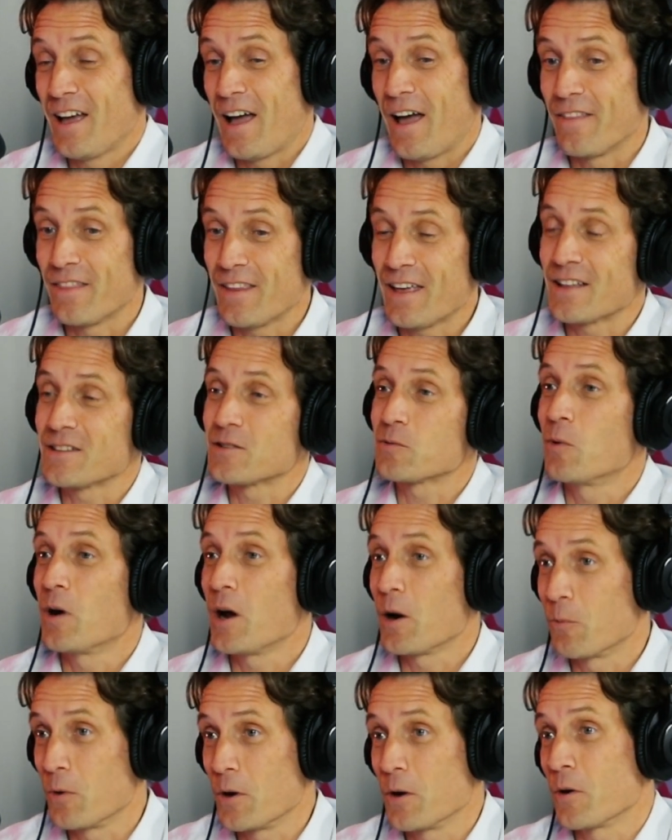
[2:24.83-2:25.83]
And that's
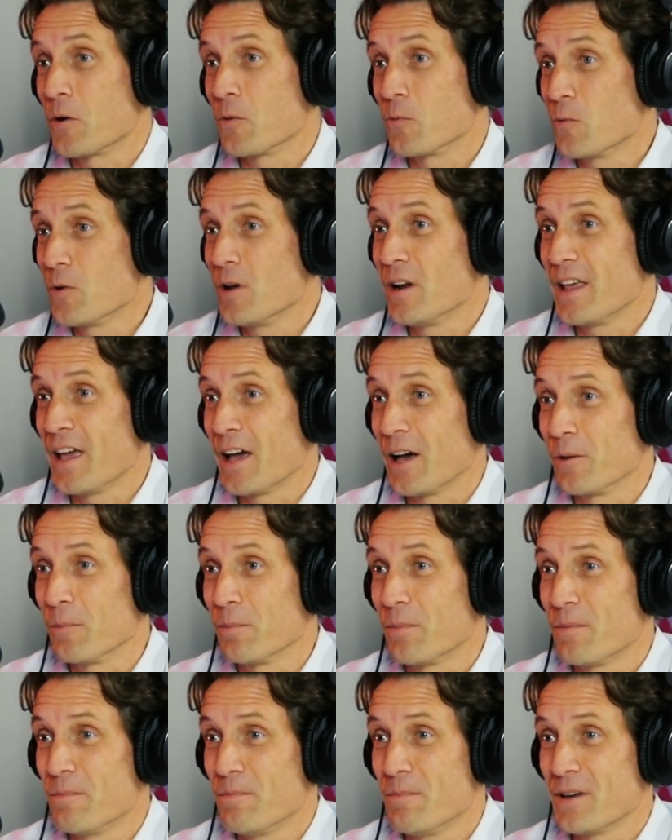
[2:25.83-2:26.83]
where we can really
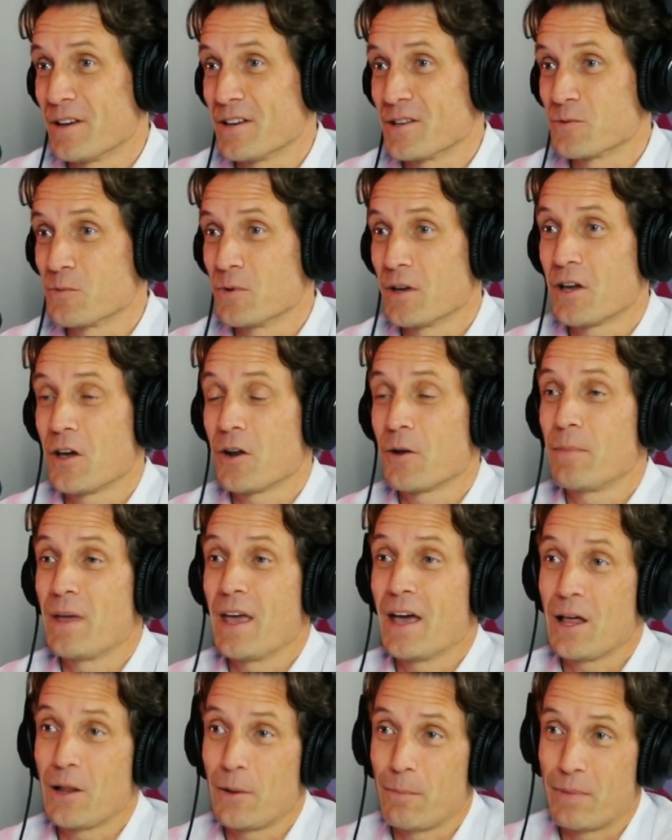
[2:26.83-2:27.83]
help, because we're going to be
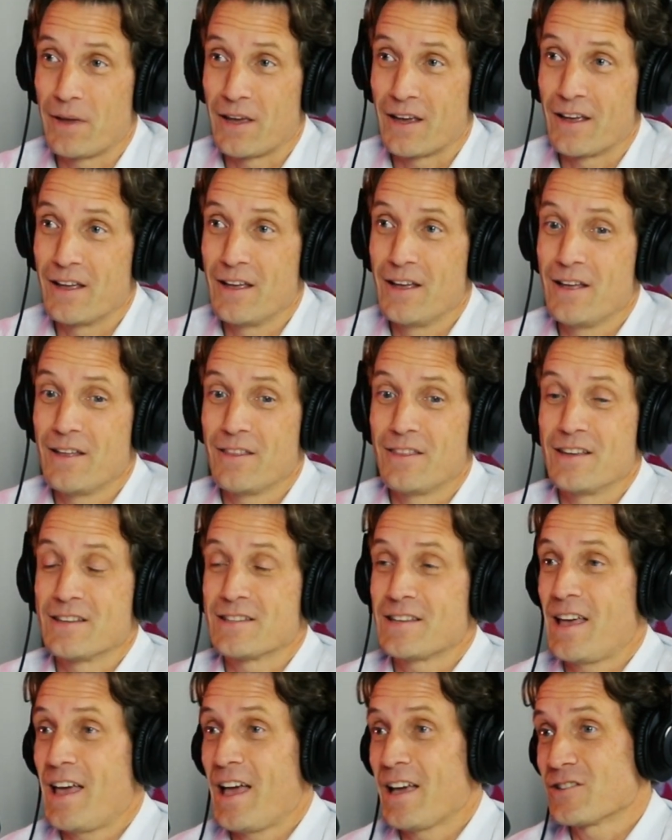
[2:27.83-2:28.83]
helping
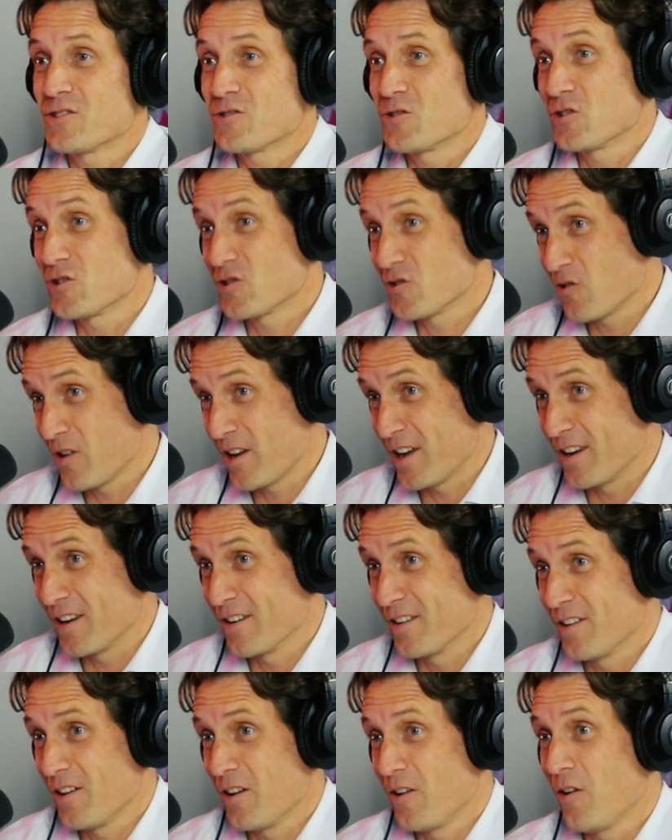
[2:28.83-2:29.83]
this extra strain
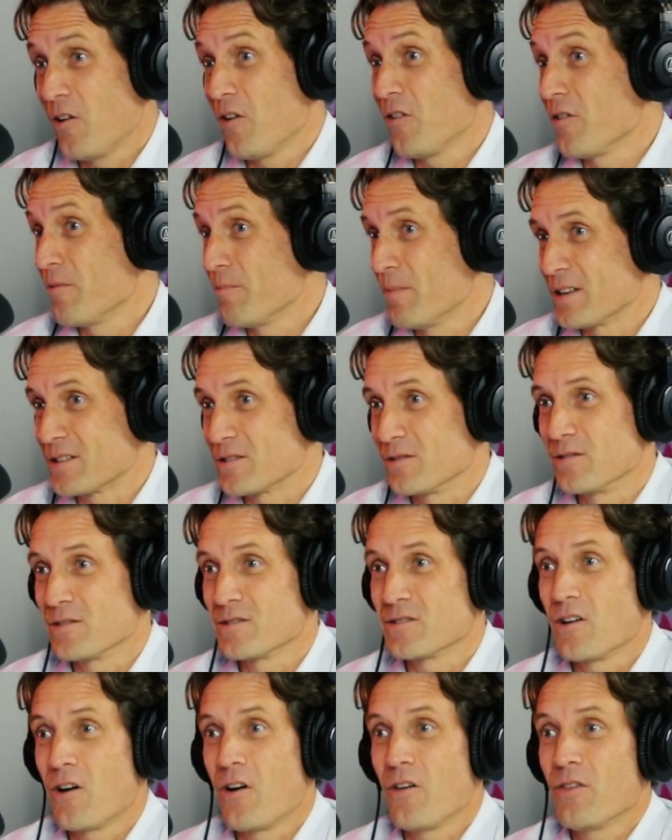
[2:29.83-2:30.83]
on the
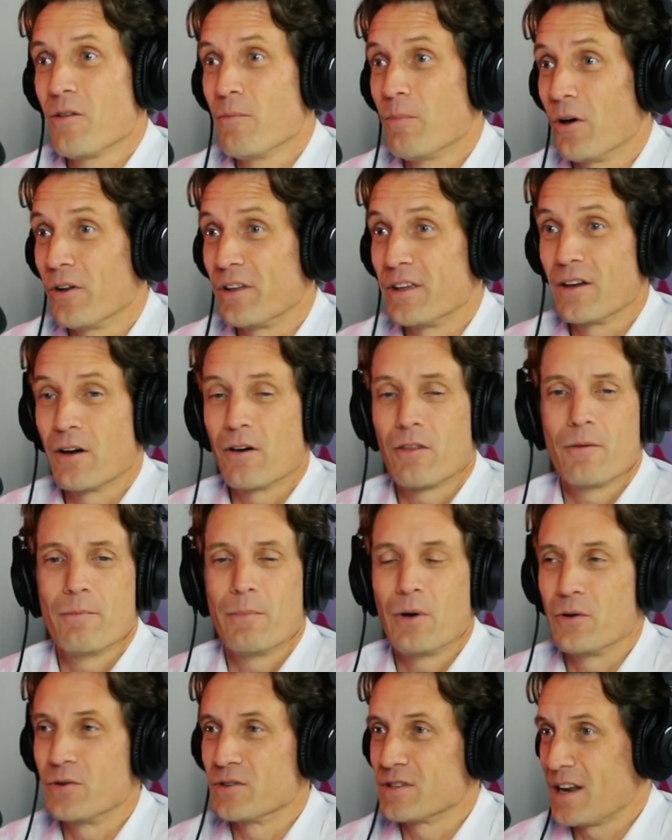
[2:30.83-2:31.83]
muscles, on the body, on the
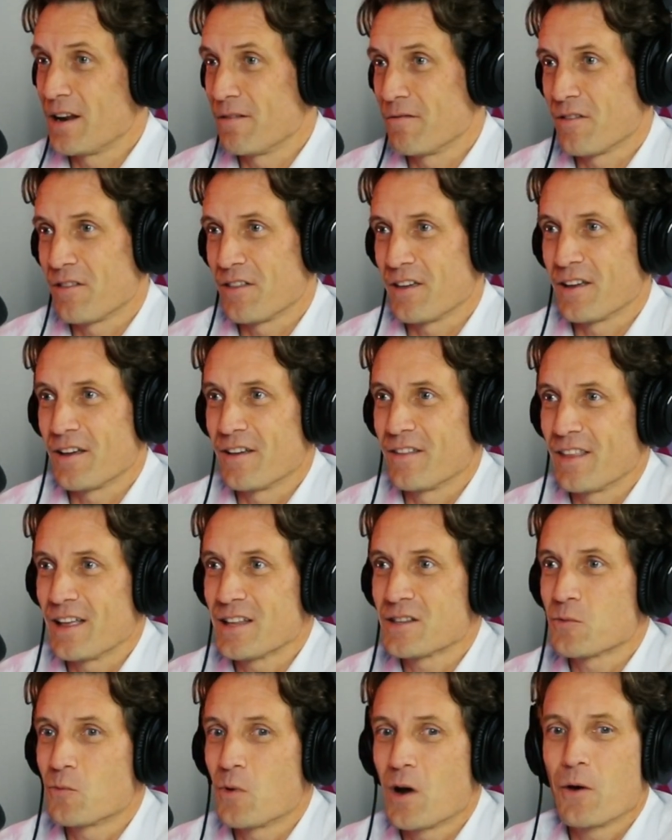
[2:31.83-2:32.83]
bones and everything. And
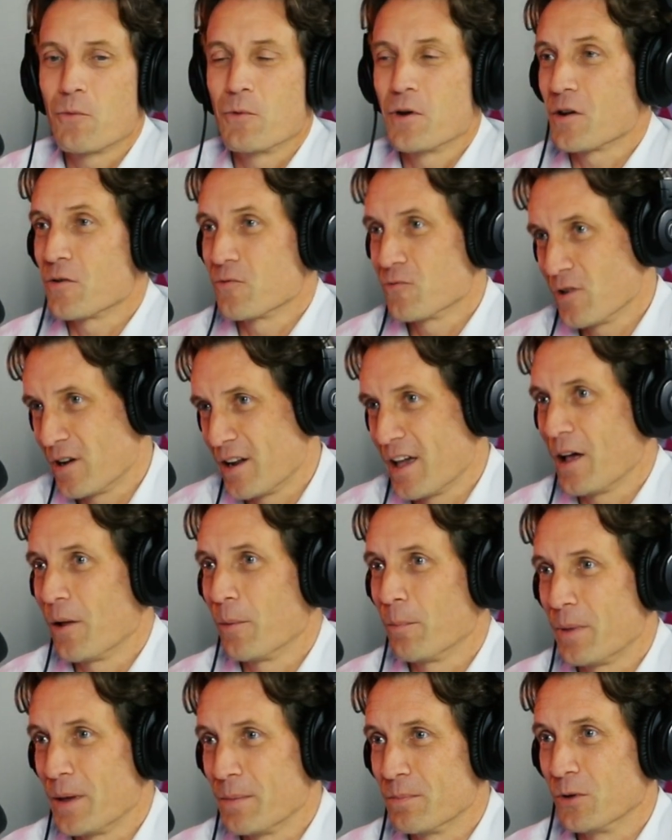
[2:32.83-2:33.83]
that's where we can really
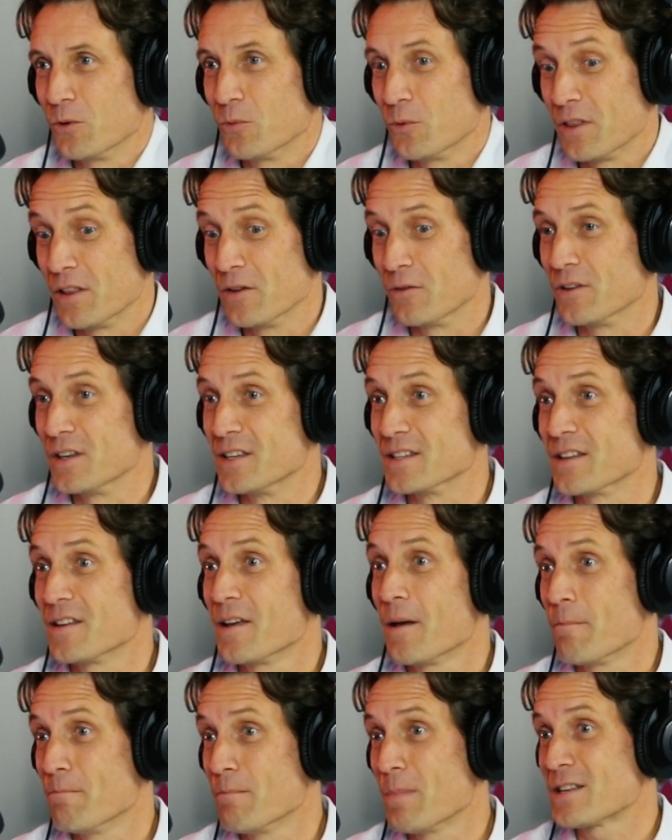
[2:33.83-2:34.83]
help people with all these
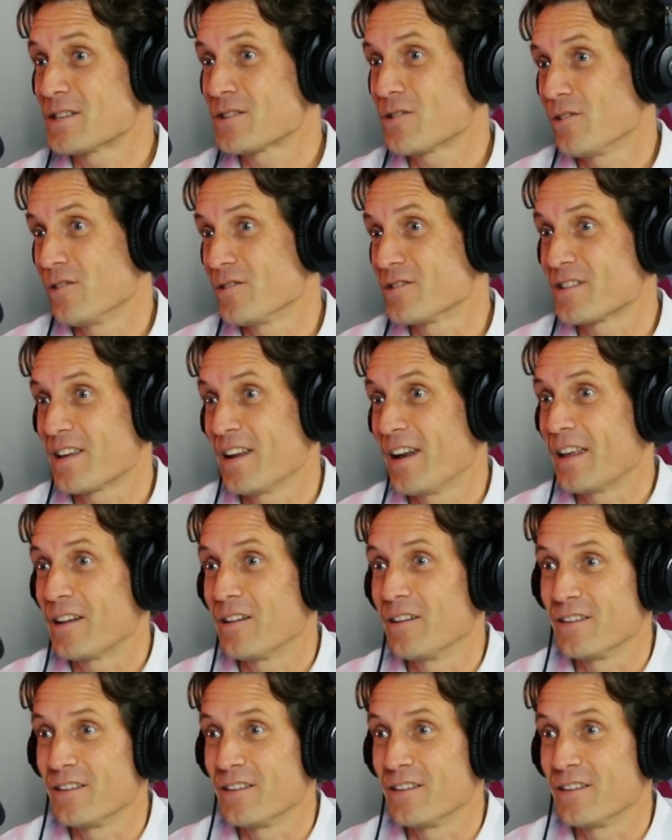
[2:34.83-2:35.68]
musculoskeletal